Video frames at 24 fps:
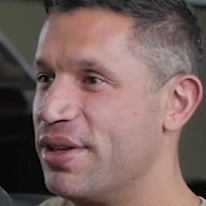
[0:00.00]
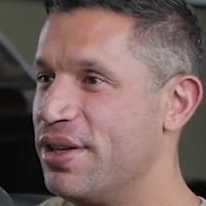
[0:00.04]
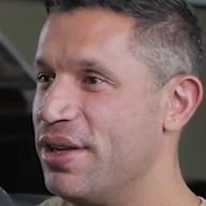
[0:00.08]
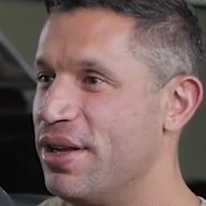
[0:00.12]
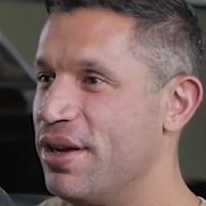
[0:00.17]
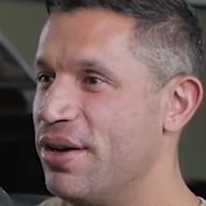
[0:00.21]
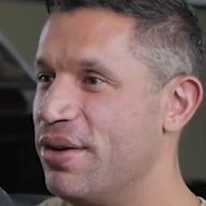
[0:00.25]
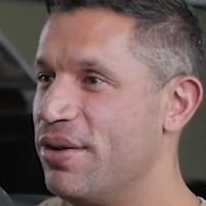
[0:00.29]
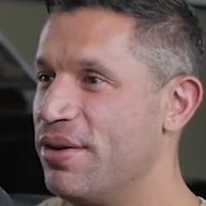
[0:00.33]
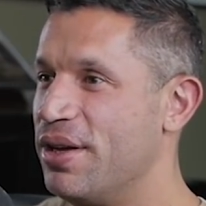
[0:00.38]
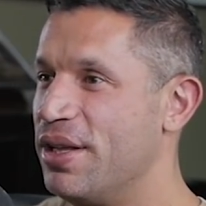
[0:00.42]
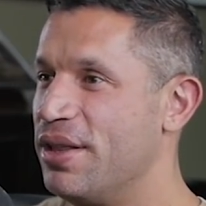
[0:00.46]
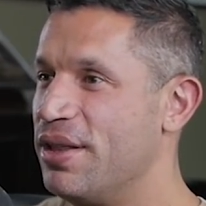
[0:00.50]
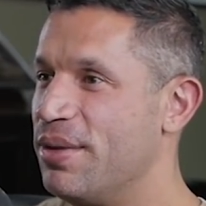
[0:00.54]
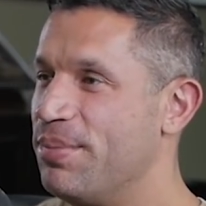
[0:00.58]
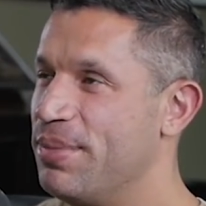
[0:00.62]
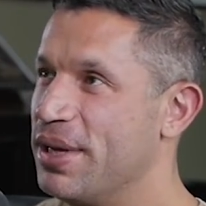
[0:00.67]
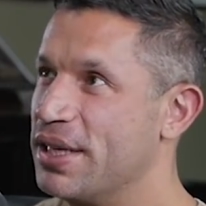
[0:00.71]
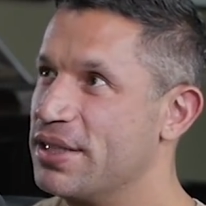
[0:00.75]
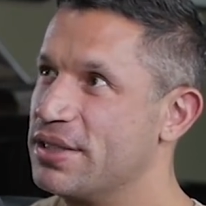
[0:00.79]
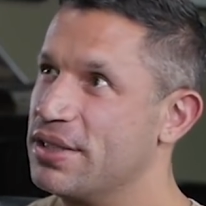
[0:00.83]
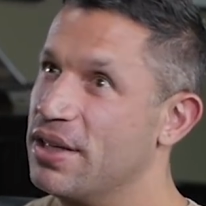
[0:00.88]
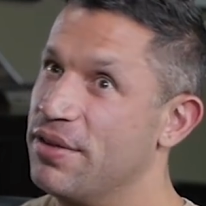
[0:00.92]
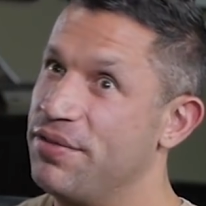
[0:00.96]
you know, and the
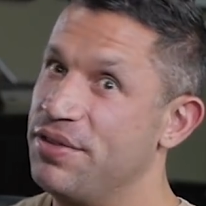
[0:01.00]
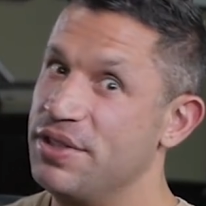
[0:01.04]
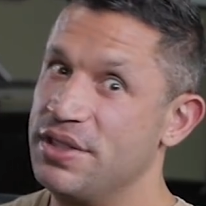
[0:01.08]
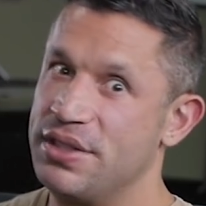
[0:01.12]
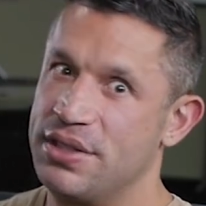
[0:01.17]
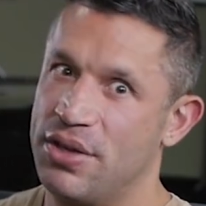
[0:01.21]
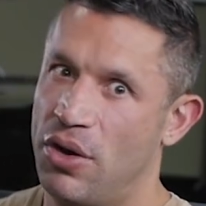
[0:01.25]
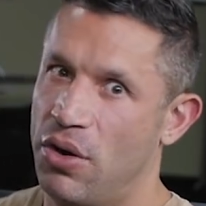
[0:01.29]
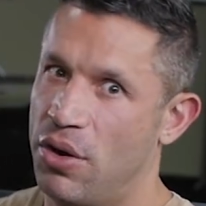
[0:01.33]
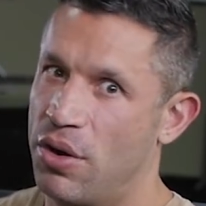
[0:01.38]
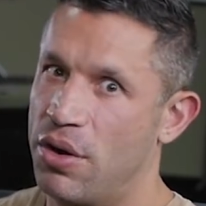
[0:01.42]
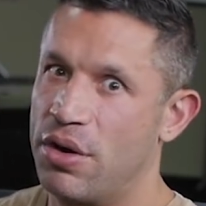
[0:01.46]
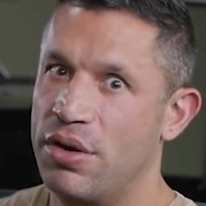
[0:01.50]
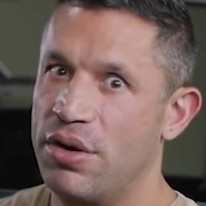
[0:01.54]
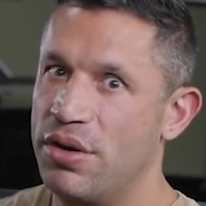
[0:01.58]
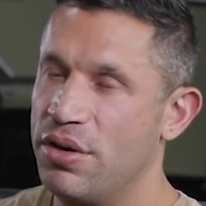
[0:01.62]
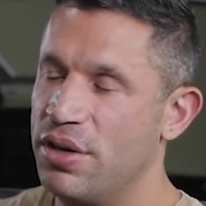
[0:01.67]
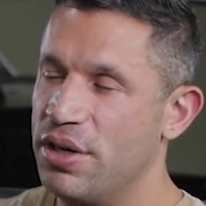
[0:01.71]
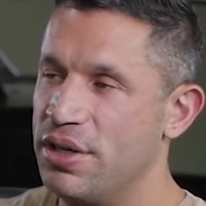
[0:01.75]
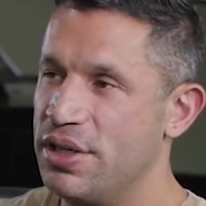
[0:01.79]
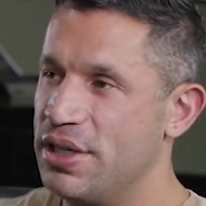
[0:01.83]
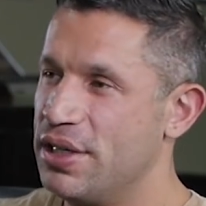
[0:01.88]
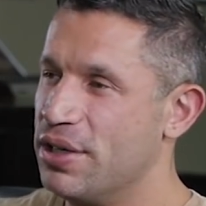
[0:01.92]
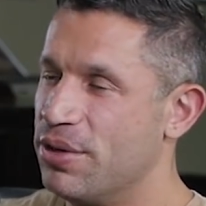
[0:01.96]
big stuff is
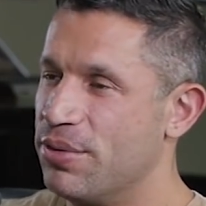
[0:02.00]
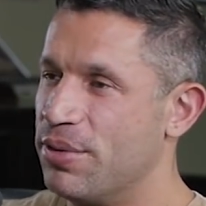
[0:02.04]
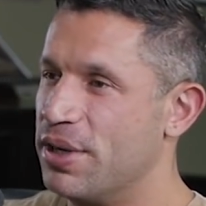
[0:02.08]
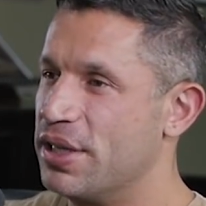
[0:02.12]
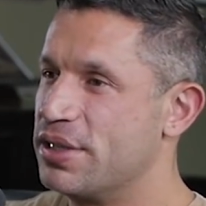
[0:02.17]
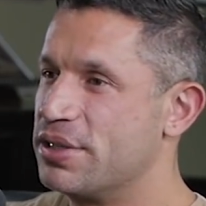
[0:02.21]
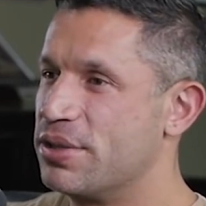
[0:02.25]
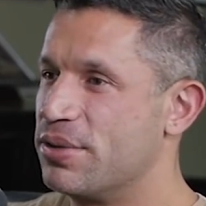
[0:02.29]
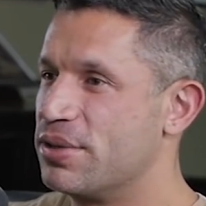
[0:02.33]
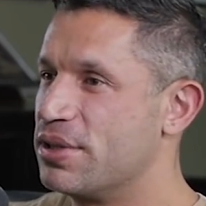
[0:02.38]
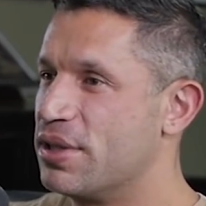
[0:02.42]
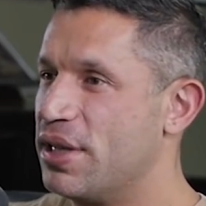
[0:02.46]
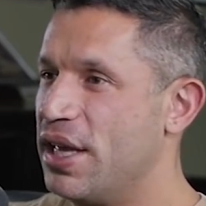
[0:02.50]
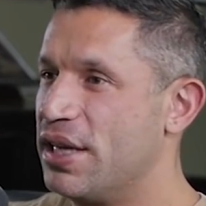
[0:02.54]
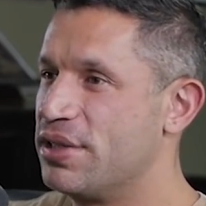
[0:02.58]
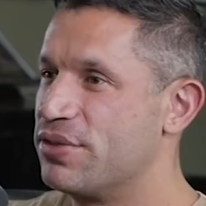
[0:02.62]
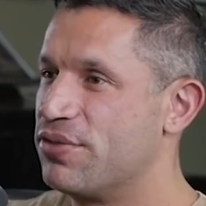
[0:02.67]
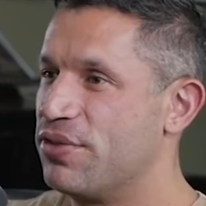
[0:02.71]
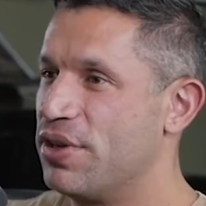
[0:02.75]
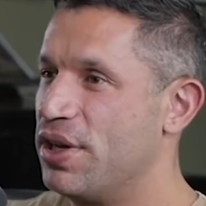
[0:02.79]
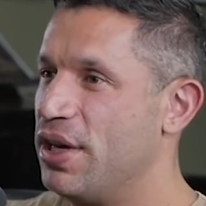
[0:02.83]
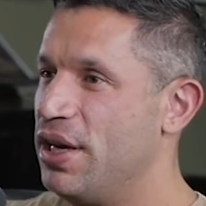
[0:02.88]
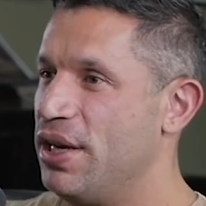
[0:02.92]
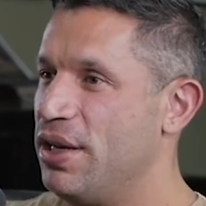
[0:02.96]
harder to deal with, so it's
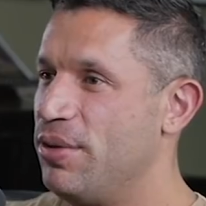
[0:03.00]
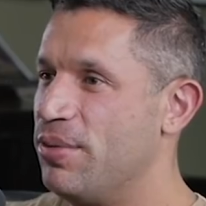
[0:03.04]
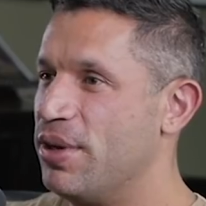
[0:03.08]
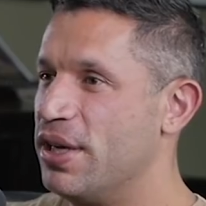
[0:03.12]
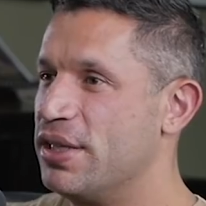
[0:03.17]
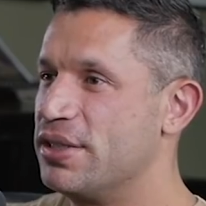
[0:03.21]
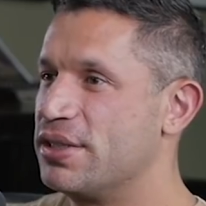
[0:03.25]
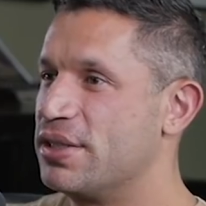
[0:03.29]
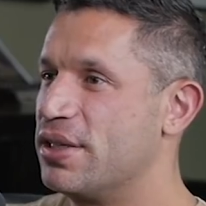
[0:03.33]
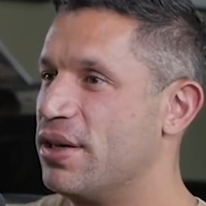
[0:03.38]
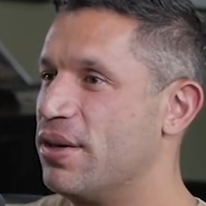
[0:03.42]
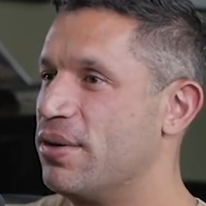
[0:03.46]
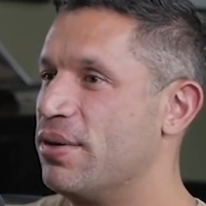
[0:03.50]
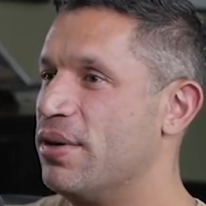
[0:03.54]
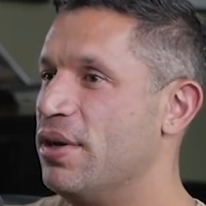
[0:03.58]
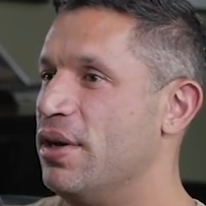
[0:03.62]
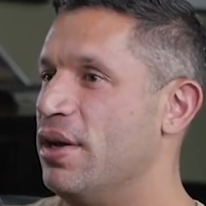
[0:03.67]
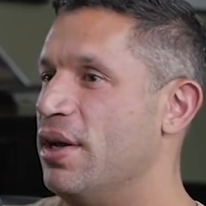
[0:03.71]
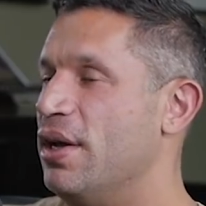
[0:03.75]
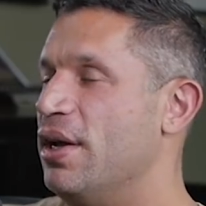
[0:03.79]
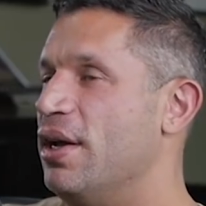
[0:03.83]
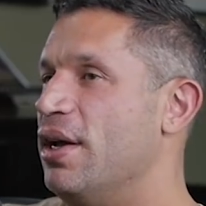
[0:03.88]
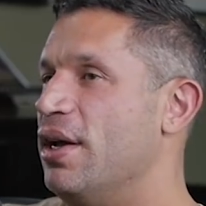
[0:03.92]
less fun anyway. Yeah.